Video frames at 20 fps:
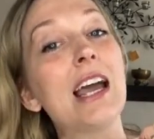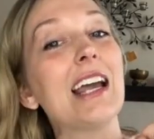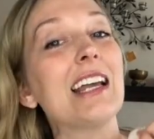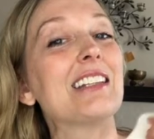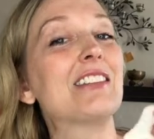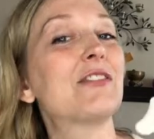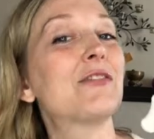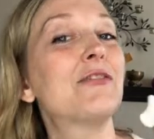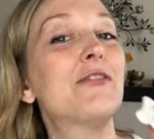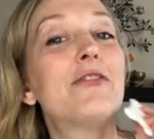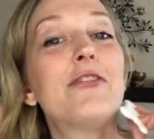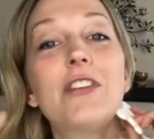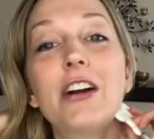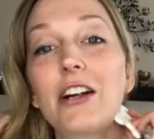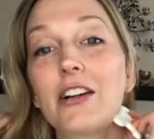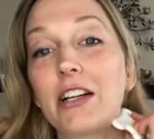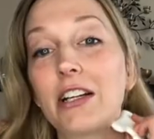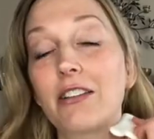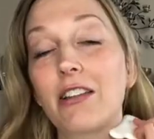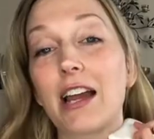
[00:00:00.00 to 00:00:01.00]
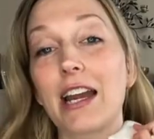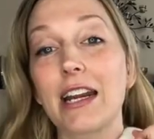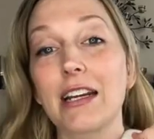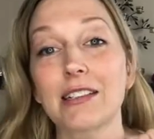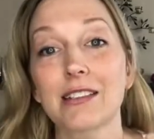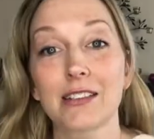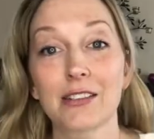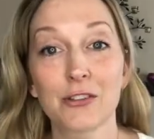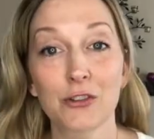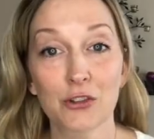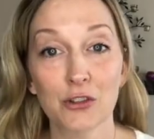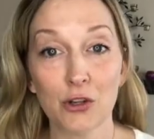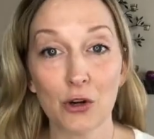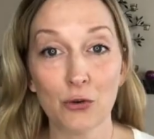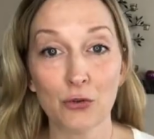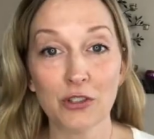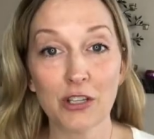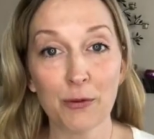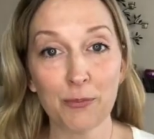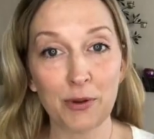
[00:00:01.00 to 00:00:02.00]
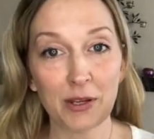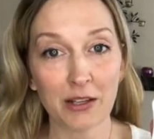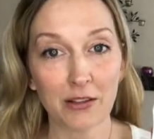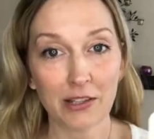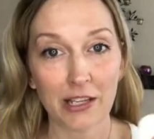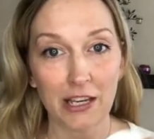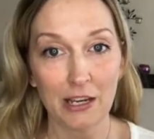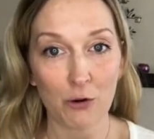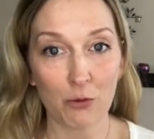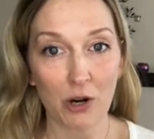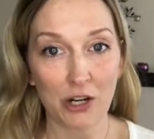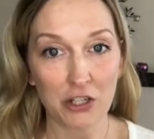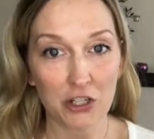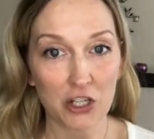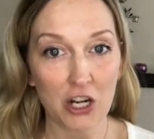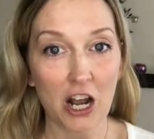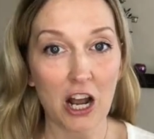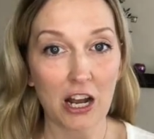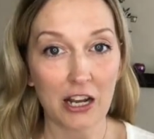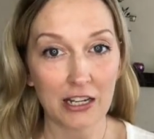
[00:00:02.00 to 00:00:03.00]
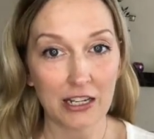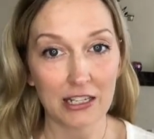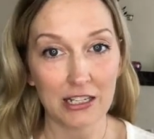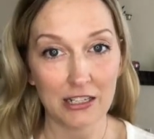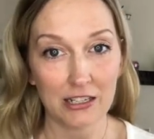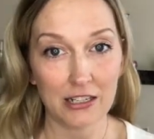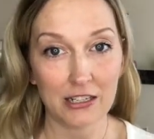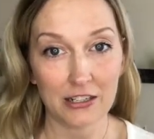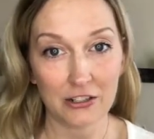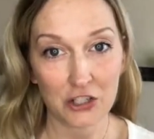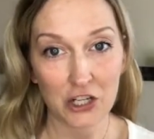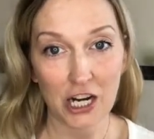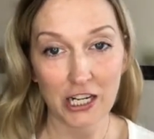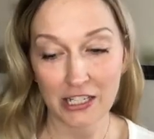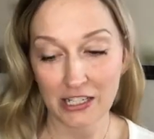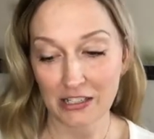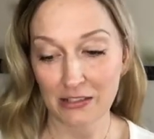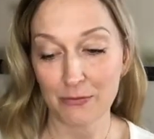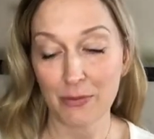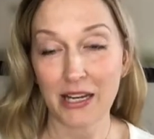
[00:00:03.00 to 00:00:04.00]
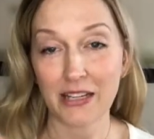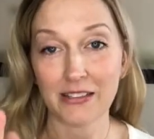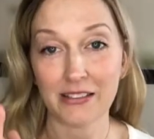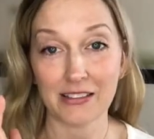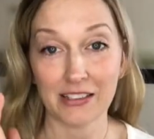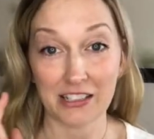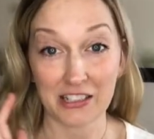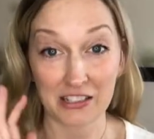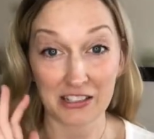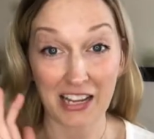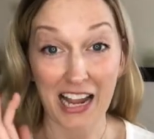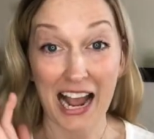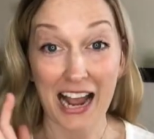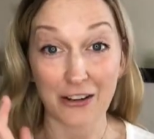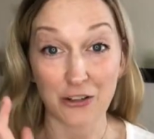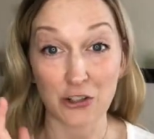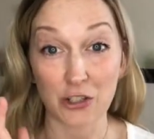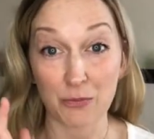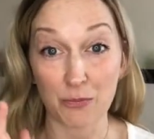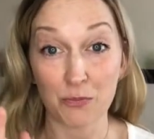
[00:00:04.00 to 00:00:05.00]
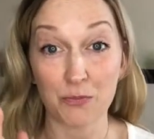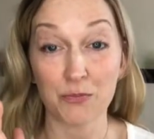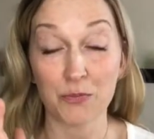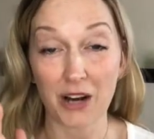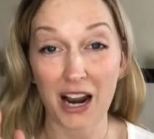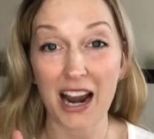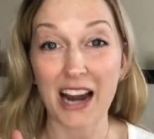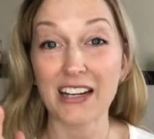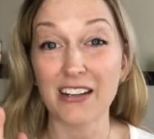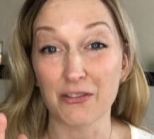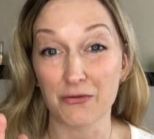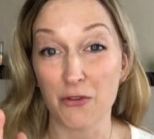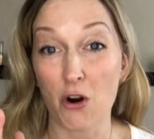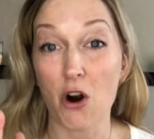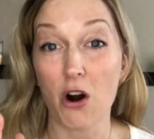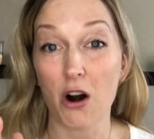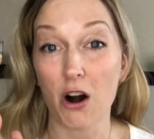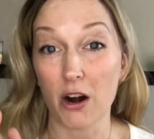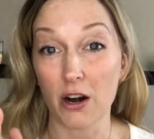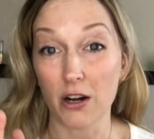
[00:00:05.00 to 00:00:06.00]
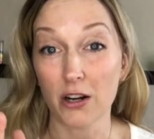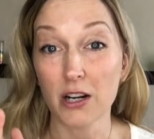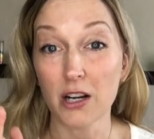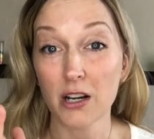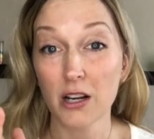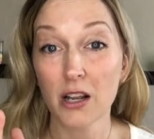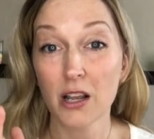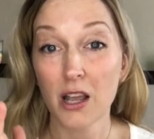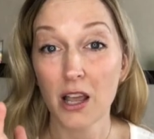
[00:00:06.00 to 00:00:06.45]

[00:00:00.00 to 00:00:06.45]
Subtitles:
It's very light. So typically gua sha in Chinese medicine is actually kind of hard.